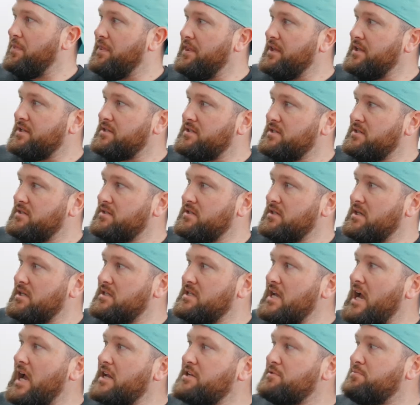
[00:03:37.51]
This is an
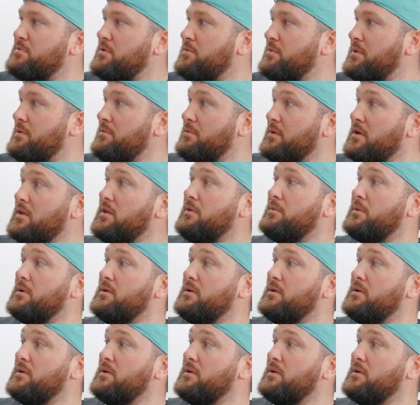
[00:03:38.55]
attachment we really,